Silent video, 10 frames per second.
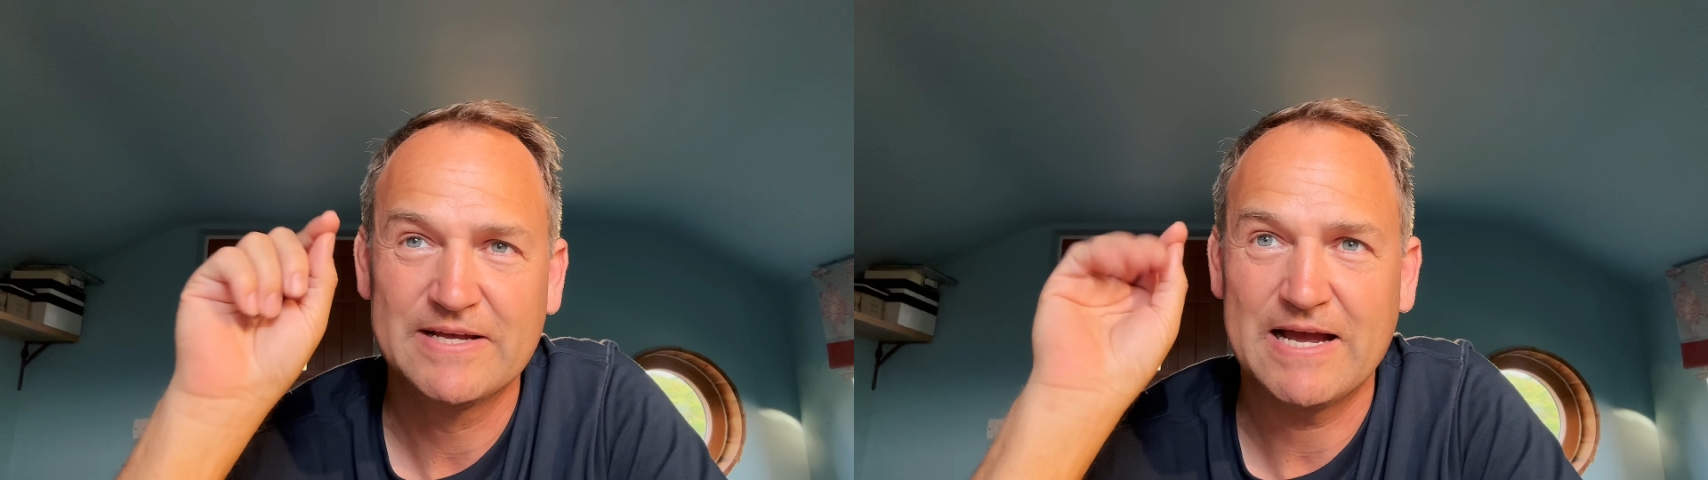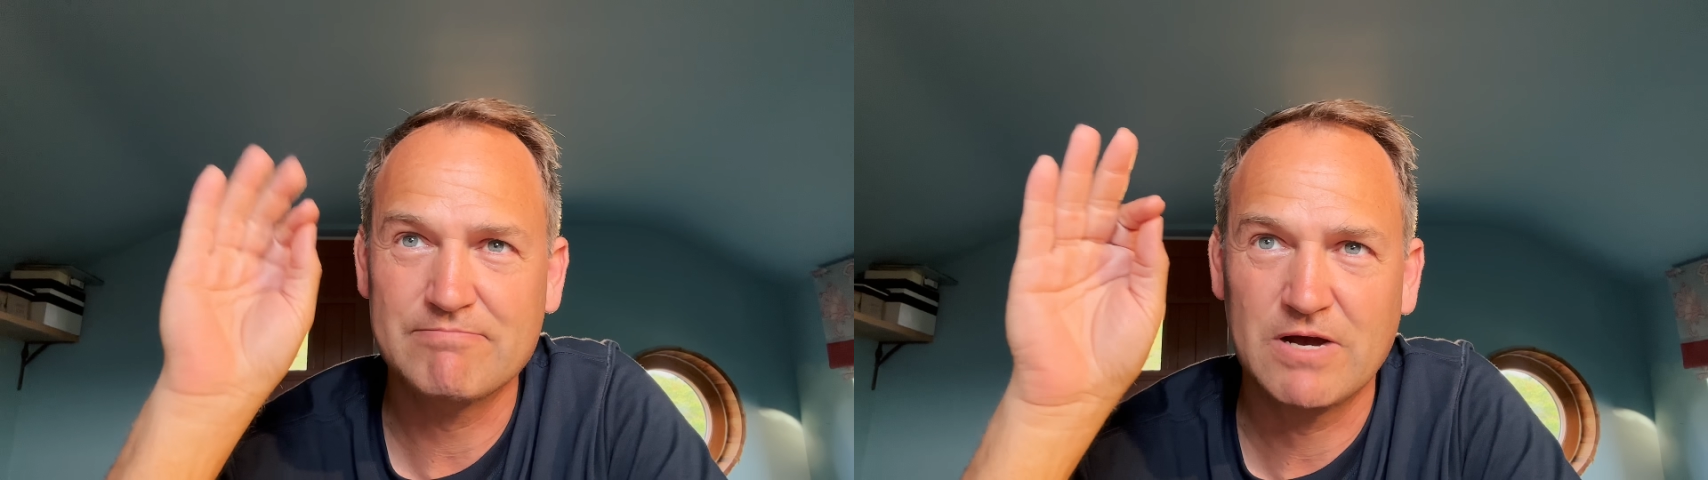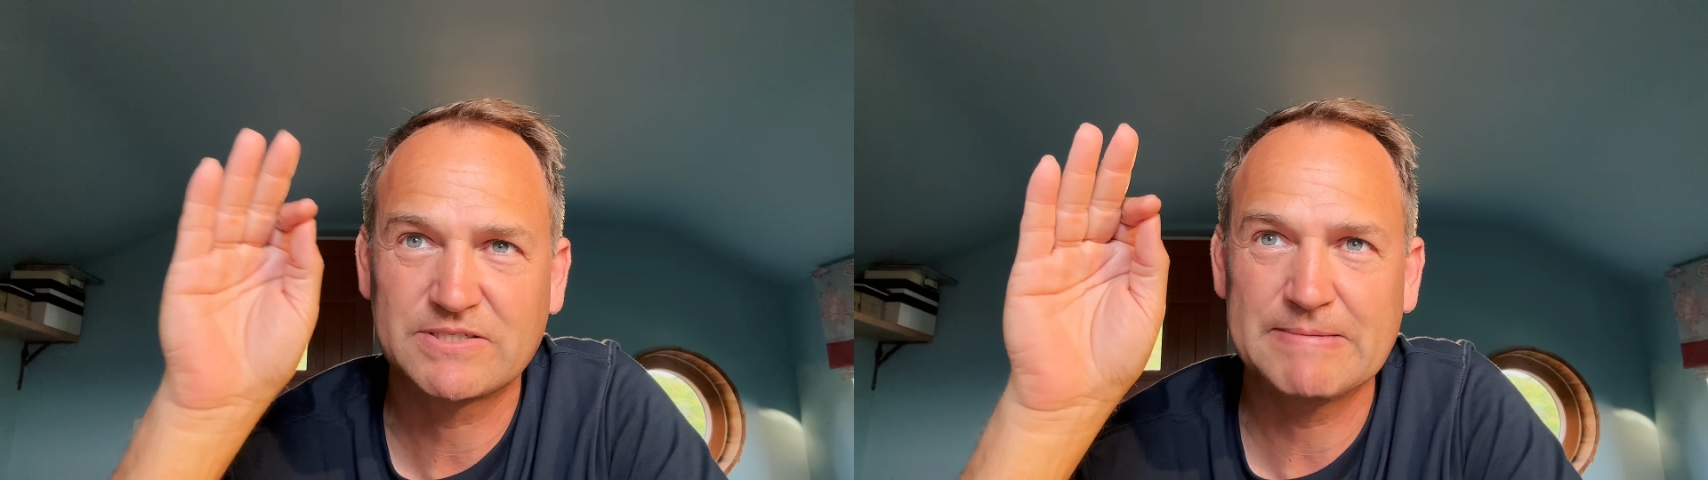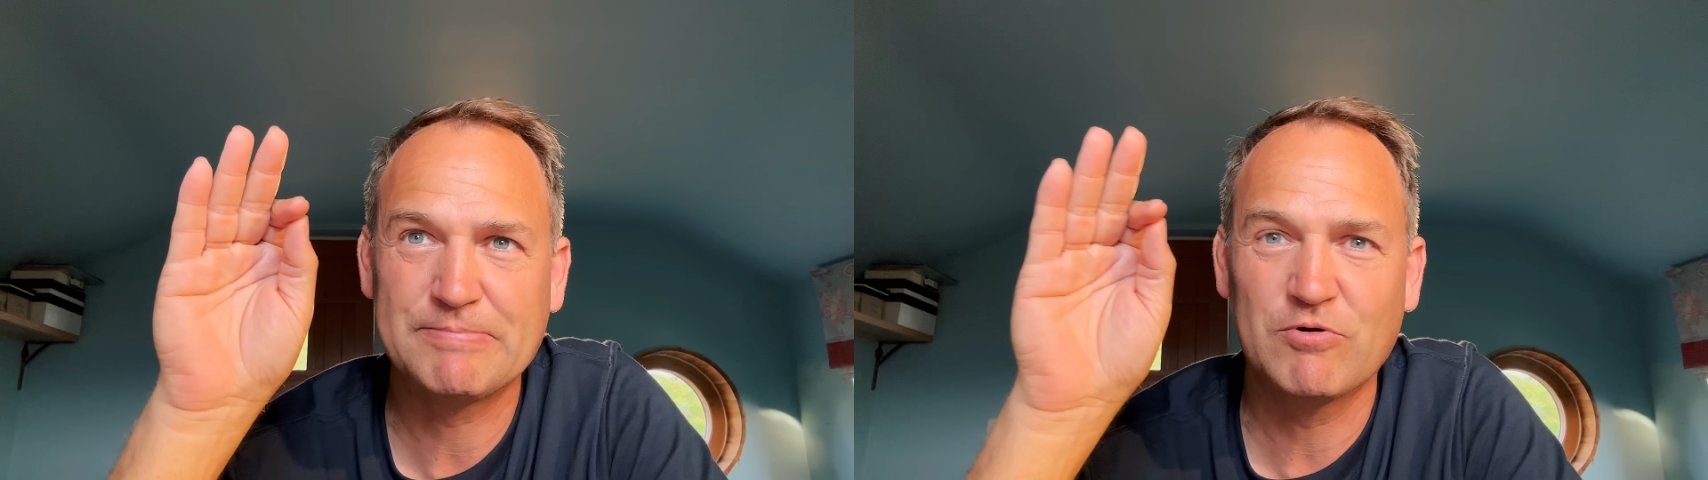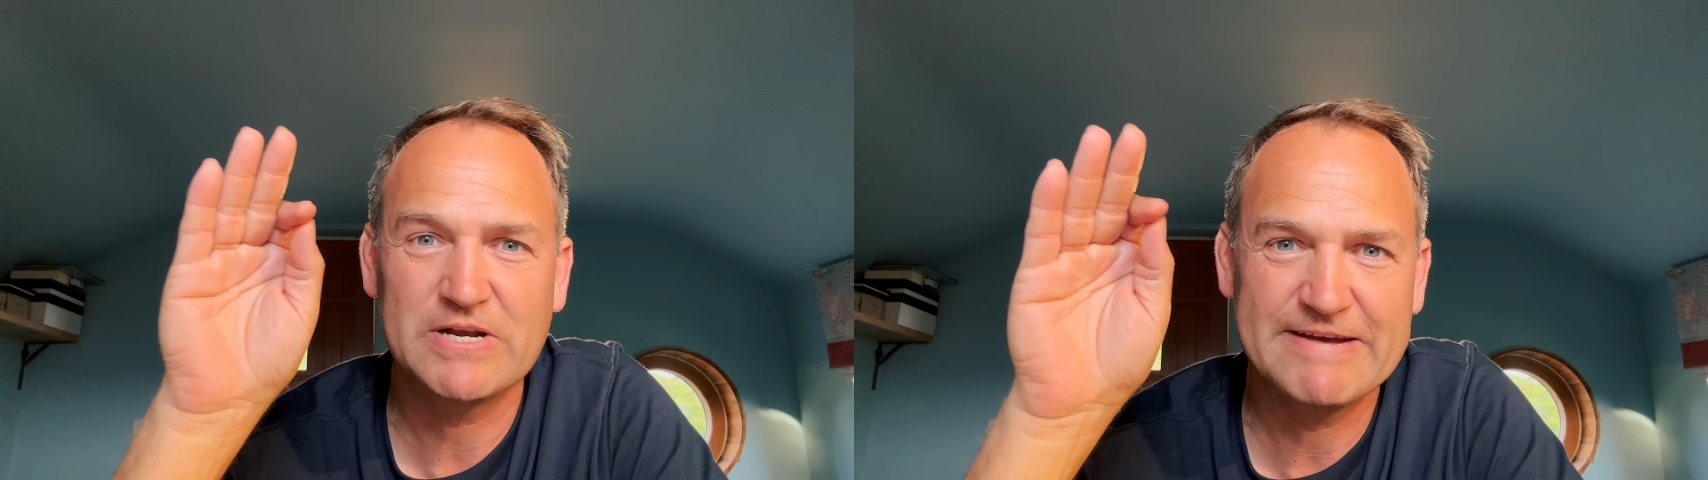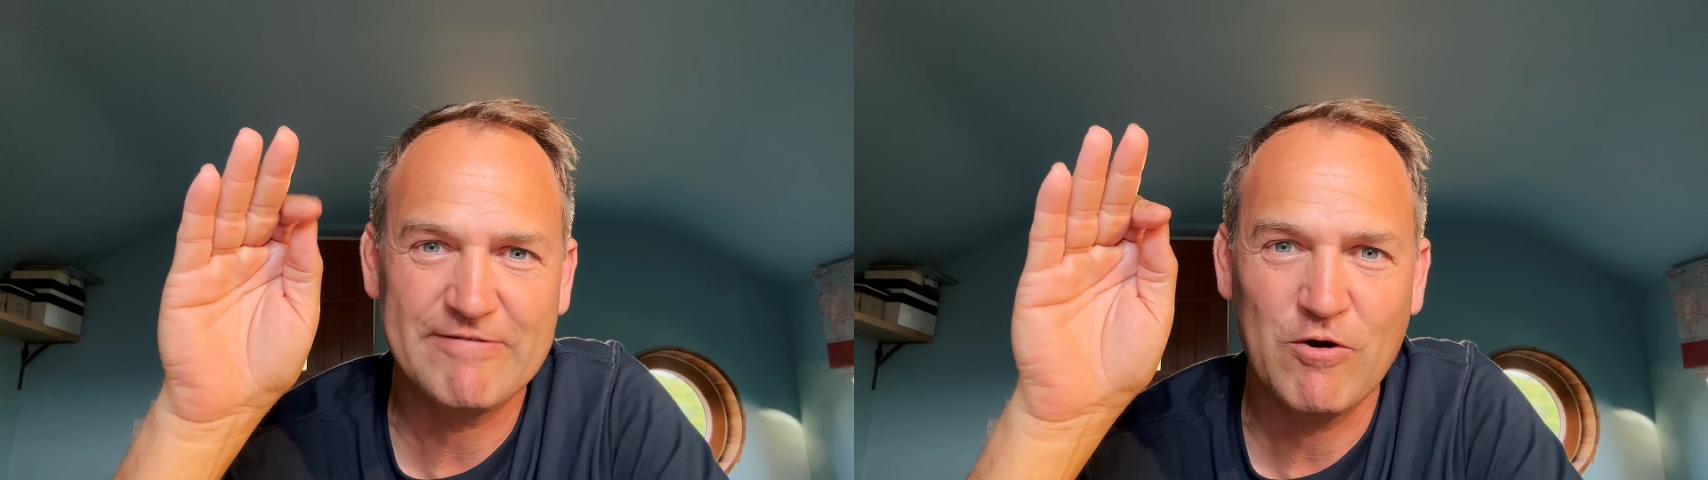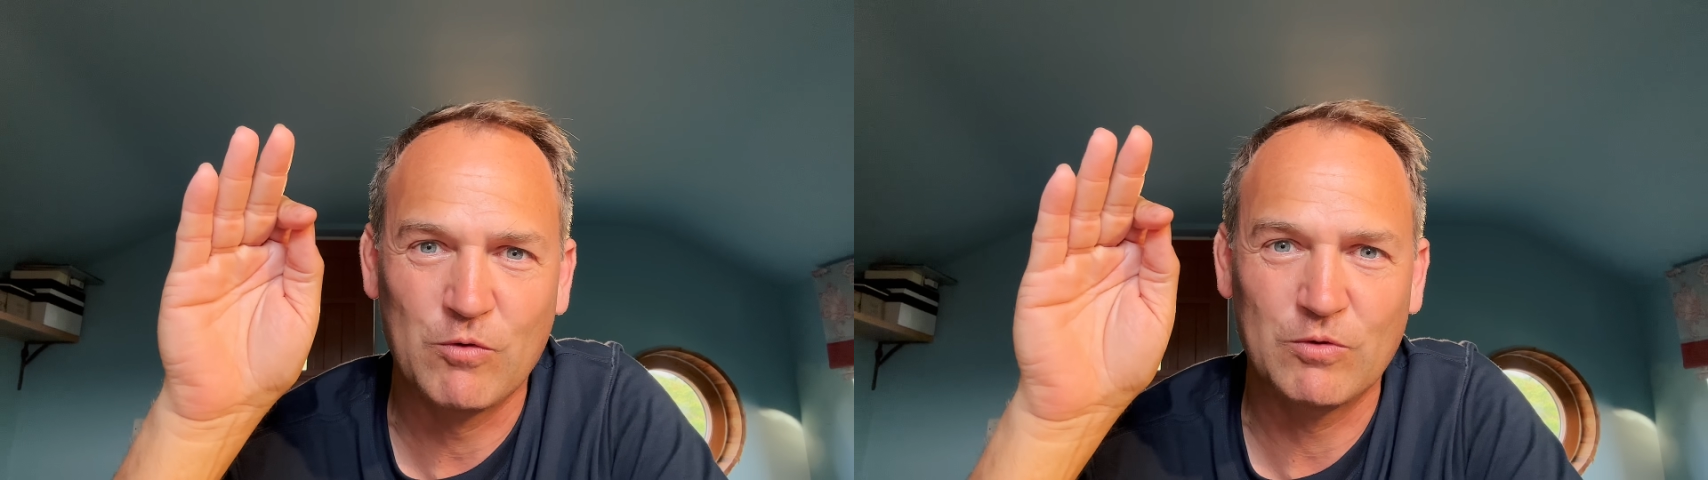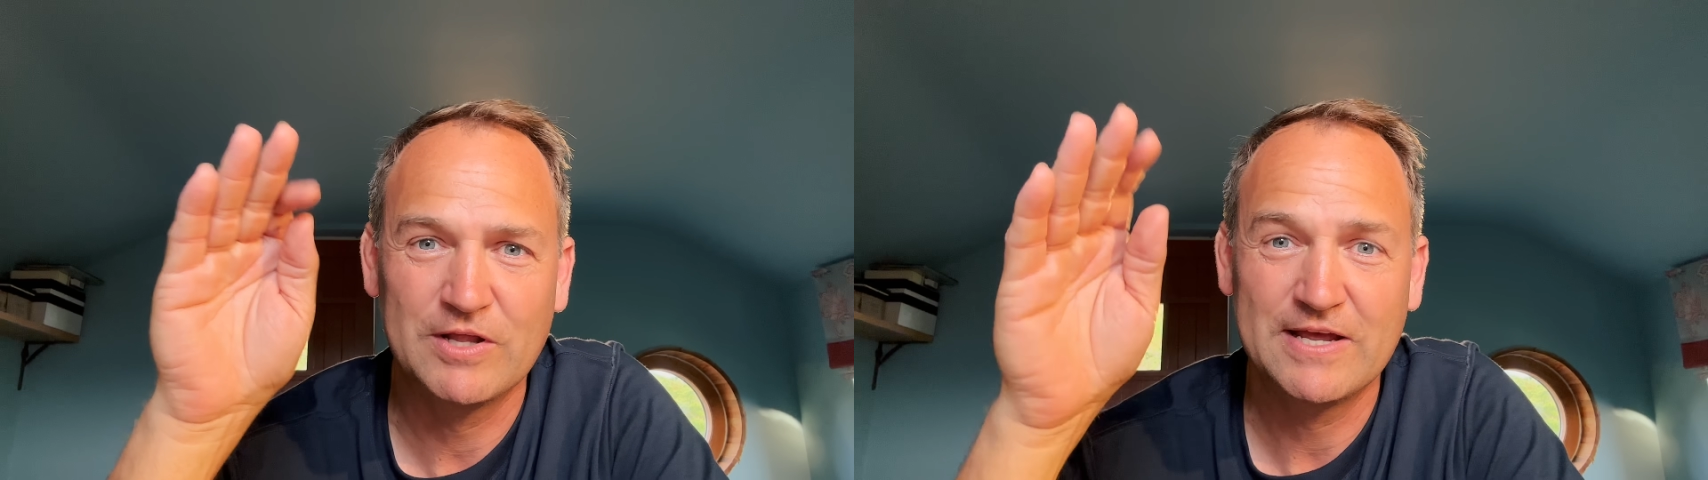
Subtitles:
and most importantly of all,